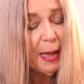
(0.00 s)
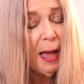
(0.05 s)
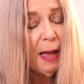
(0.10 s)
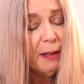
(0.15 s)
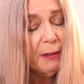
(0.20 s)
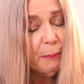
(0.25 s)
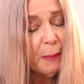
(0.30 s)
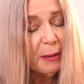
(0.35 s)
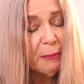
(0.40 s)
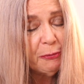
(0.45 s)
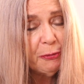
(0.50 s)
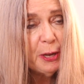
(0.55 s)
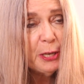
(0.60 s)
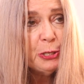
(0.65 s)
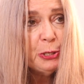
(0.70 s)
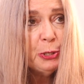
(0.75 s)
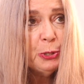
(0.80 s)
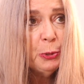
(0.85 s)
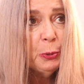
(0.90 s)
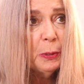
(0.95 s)
Yeah, my
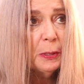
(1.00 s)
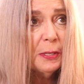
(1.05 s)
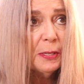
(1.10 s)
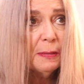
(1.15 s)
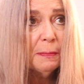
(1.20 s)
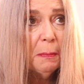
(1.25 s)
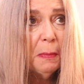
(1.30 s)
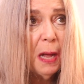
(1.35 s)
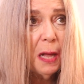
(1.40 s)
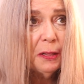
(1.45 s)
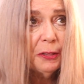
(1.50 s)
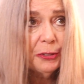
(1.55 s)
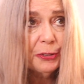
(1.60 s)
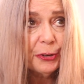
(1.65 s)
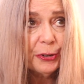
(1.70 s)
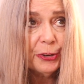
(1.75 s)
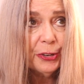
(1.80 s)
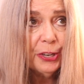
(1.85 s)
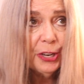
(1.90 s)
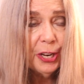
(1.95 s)
friend Jules
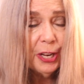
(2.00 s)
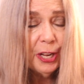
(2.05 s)
Muller